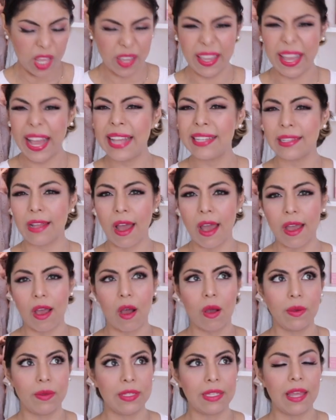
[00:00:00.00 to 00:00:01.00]
You guys, I
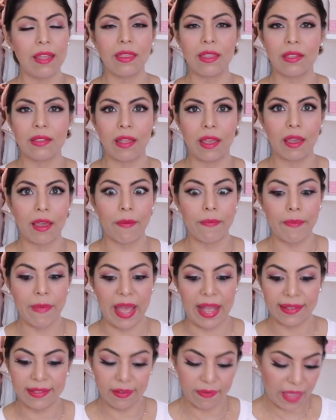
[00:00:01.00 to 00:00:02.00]
always get this like
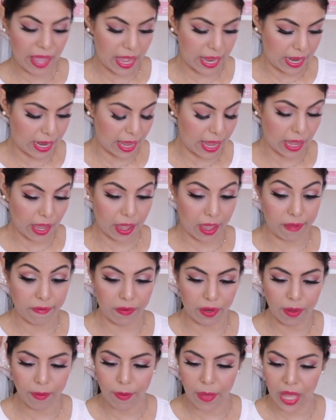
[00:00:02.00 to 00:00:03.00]
massive headache
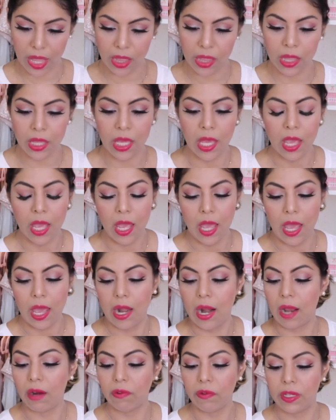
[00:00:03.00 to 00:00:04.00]
every month,
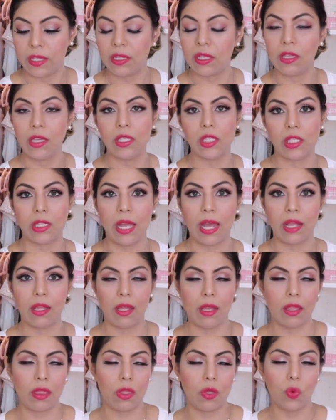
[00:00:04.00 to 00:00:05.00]
and I recently just had
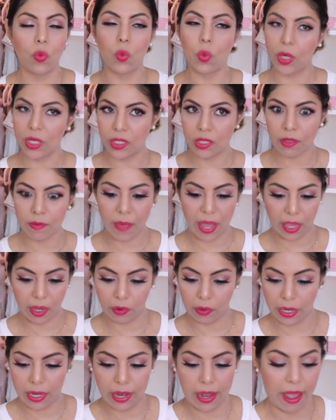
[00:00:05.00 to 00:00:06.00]
like the worst
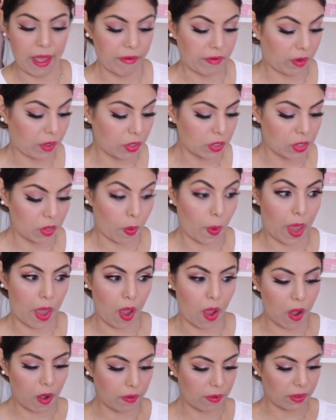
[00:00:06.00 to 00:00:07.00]
migraine ever, so I
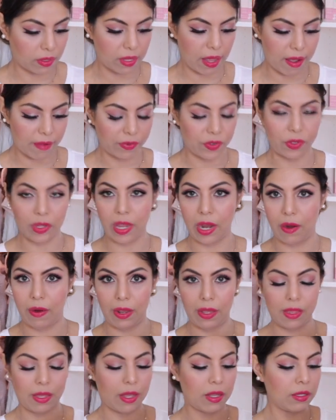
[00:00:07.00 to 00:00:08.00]
always have to
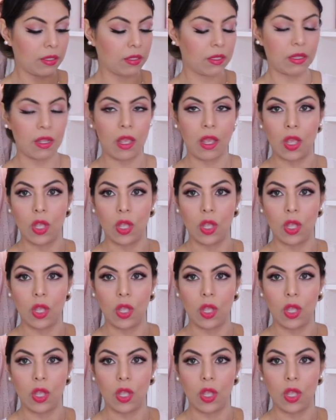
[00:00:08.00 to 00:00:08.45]
carry this.